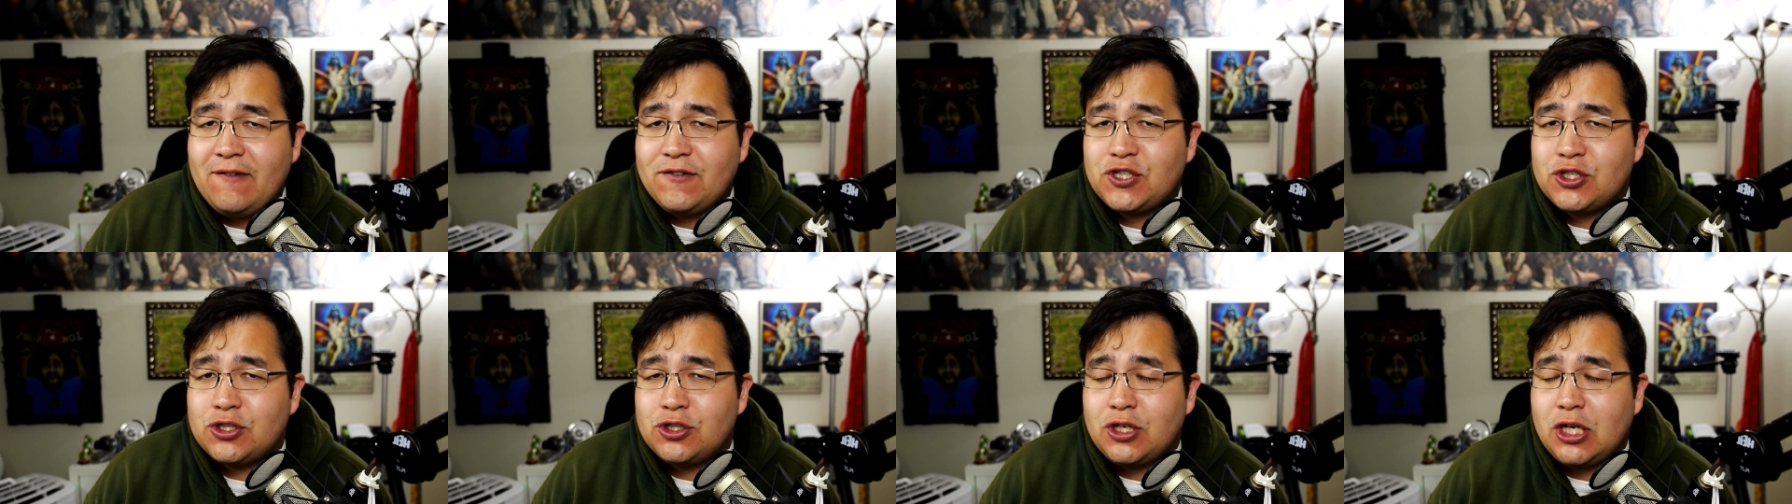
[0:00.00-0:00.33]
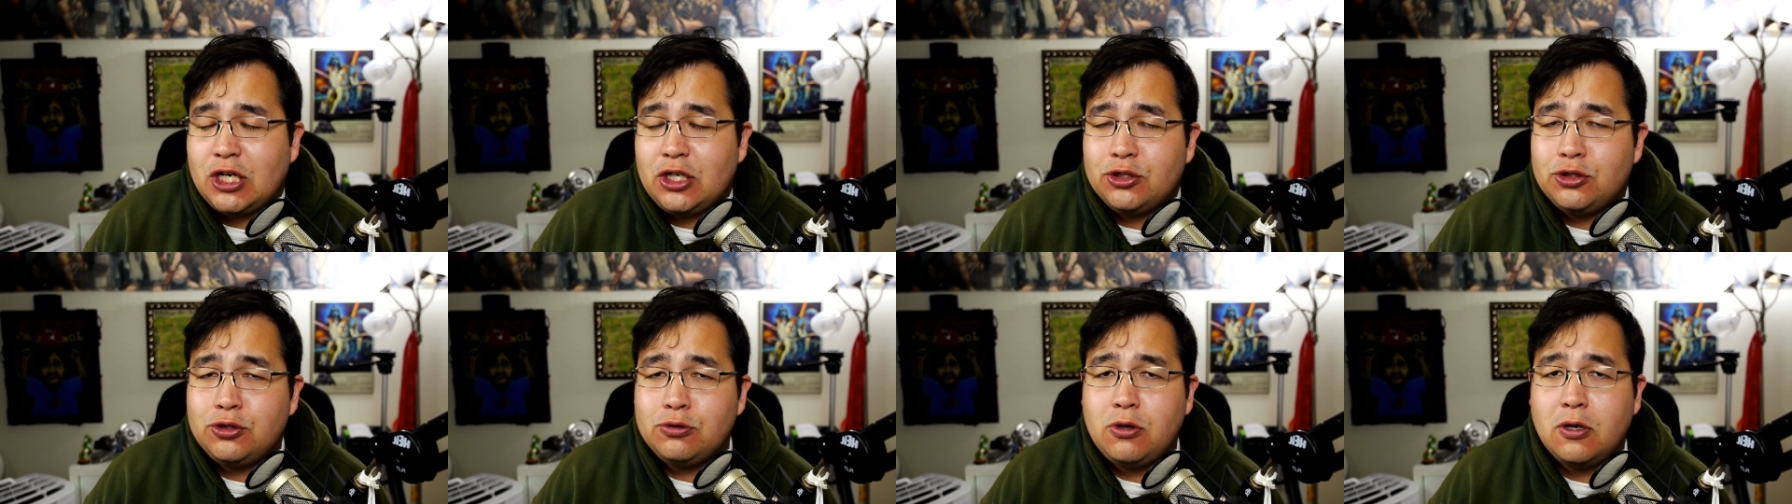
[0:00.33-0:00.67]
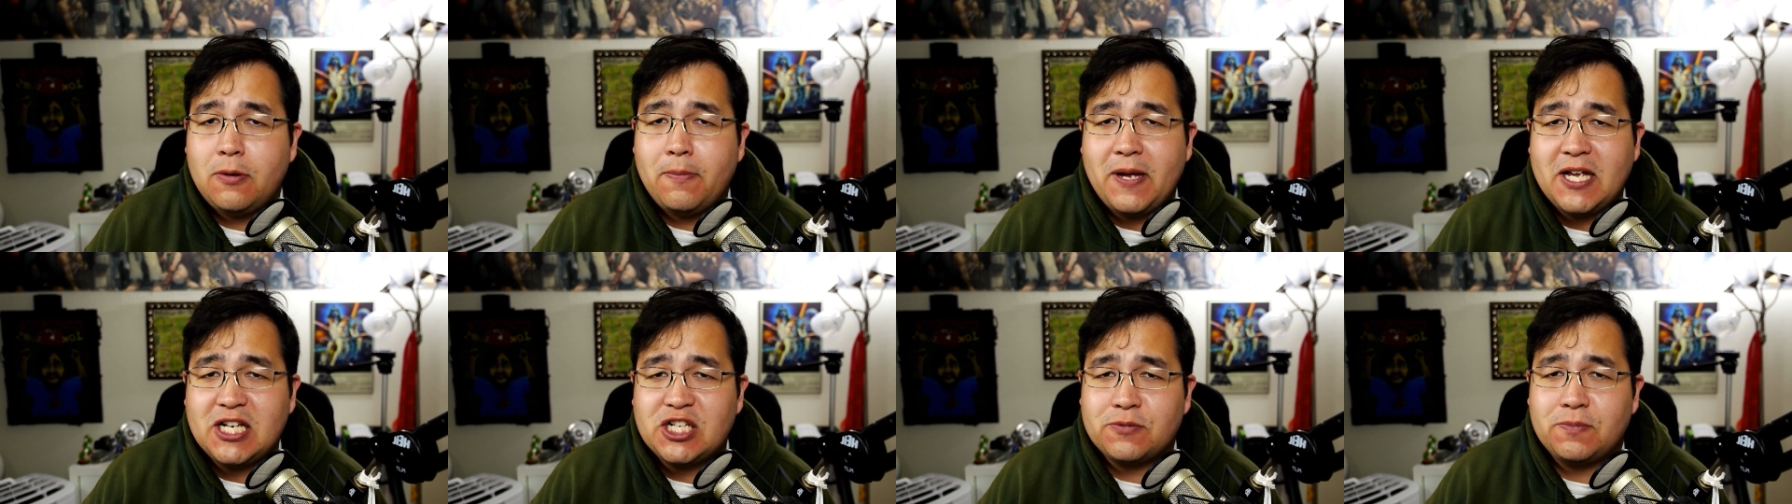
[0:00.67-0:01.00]
Sure, I'll do
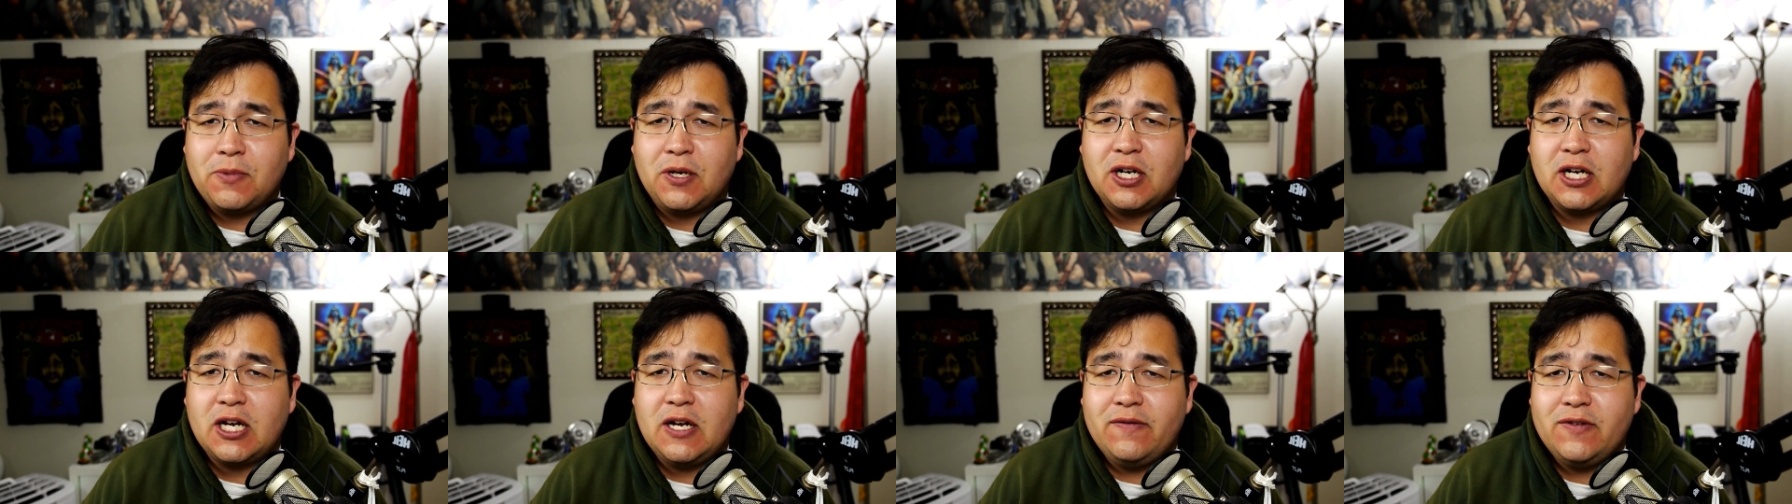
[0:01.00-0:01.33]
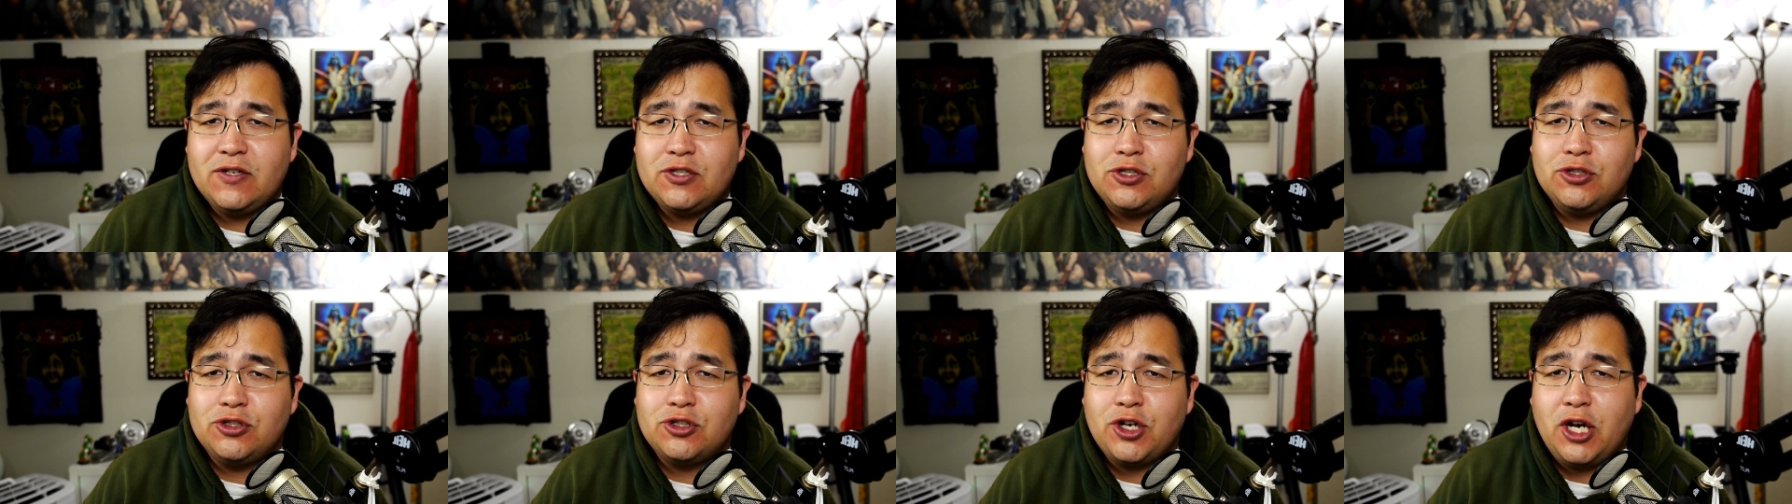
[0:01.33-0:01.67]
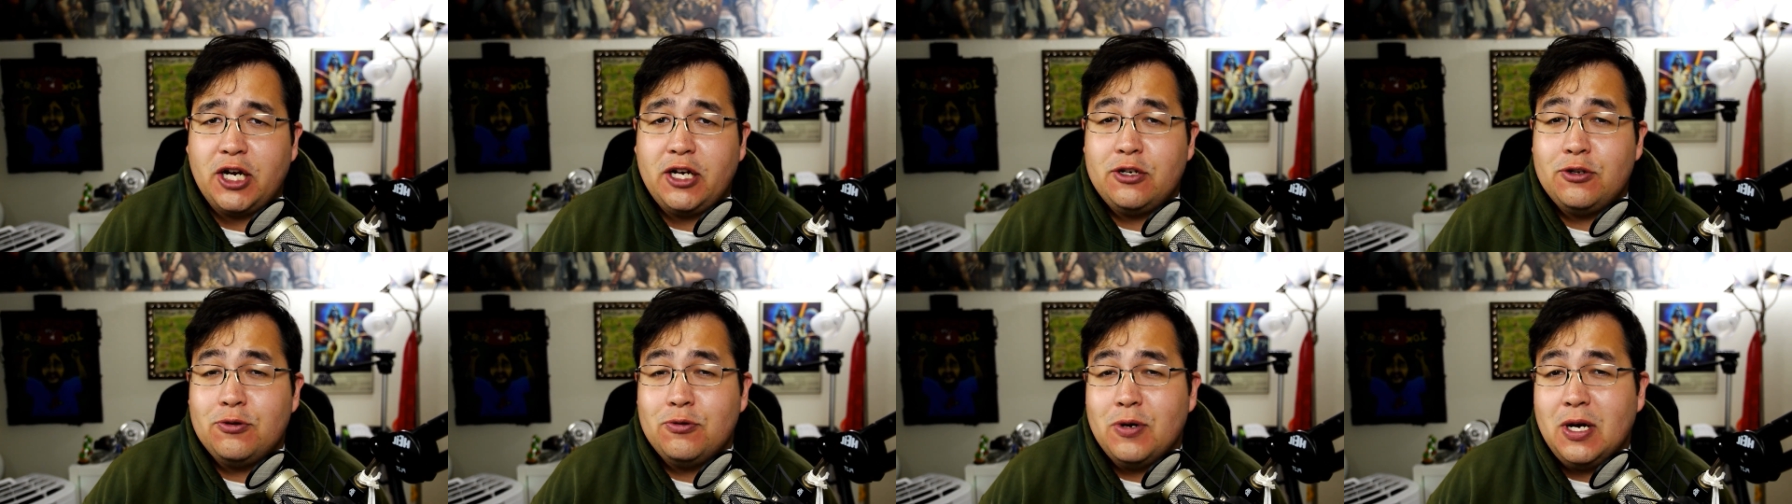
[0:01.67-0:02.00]
a benchmark of it to
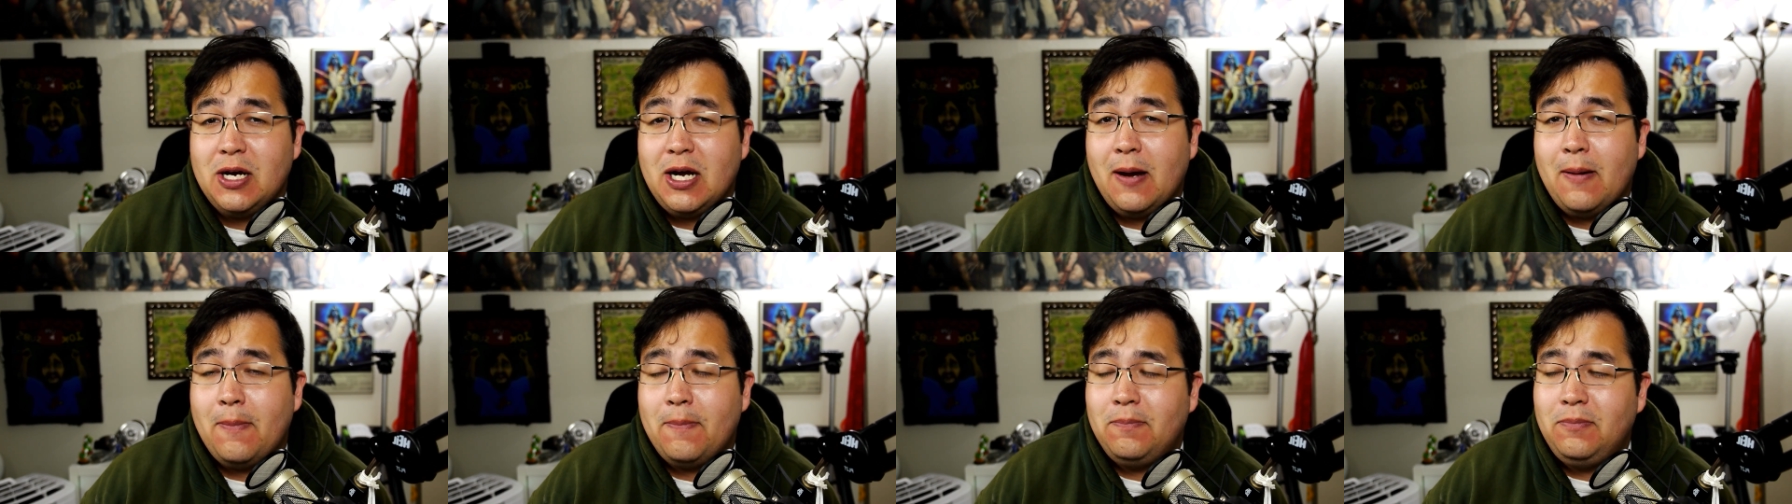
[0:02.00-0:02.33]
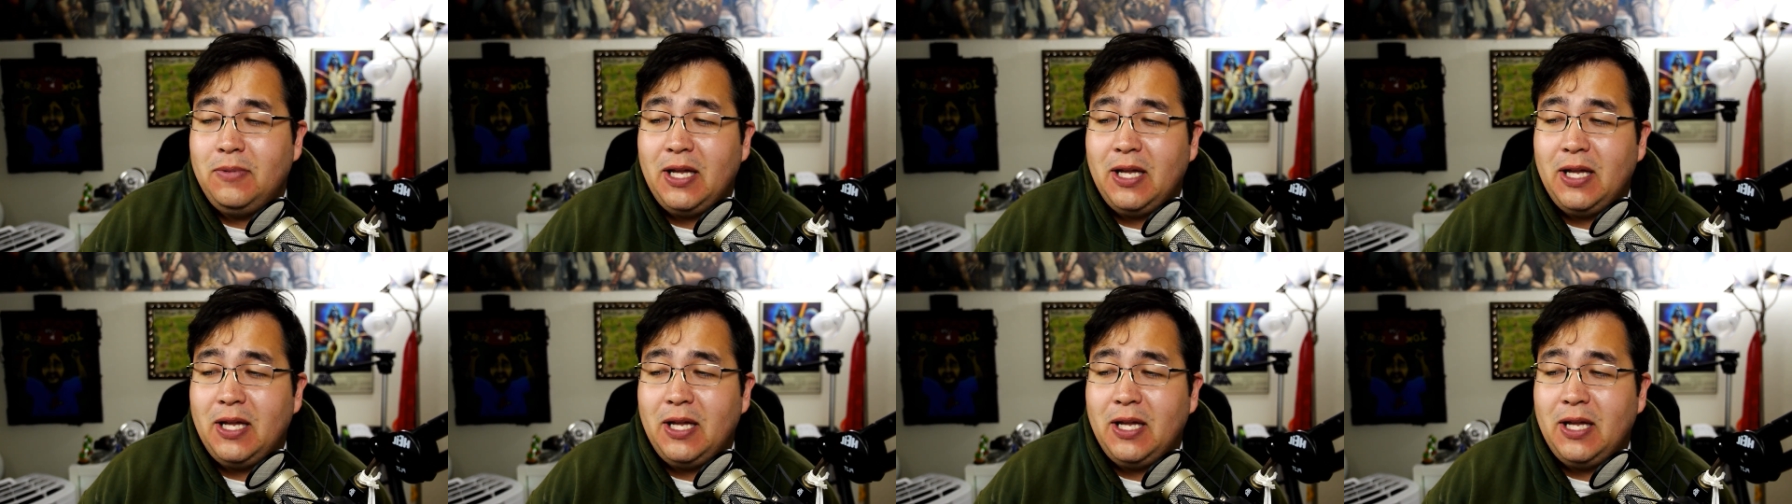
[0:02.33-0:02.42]
try to uh,